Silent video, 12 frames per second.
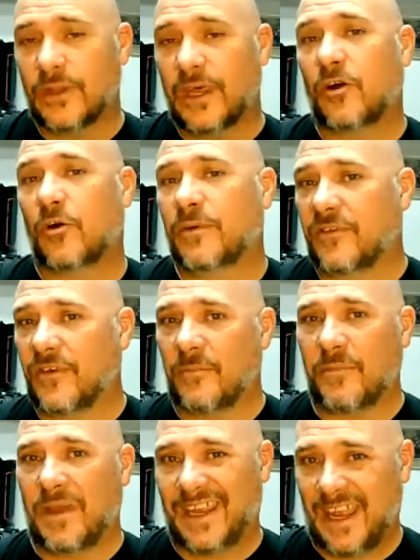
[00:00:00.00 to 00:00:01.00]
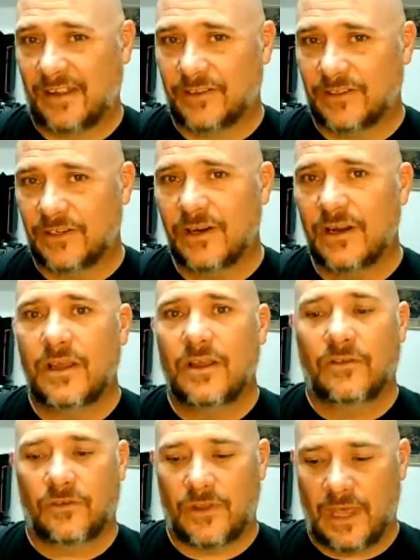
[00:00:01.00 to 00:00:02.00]
that opens up my calendar
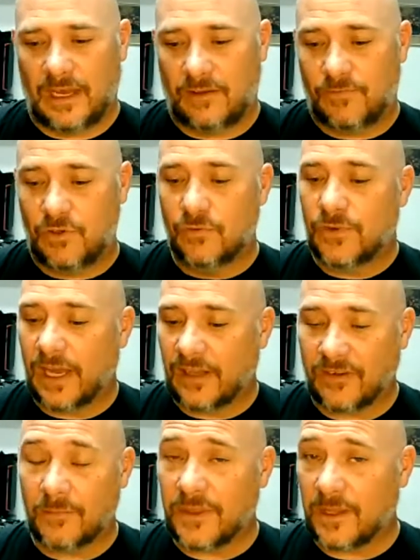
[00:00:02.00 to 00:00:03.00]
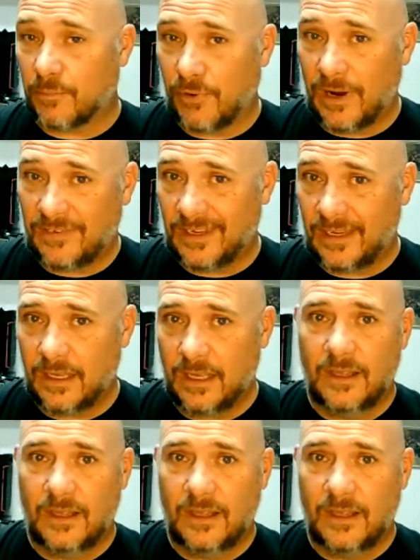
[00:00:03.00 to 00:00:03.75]
so that if you've got something pressing,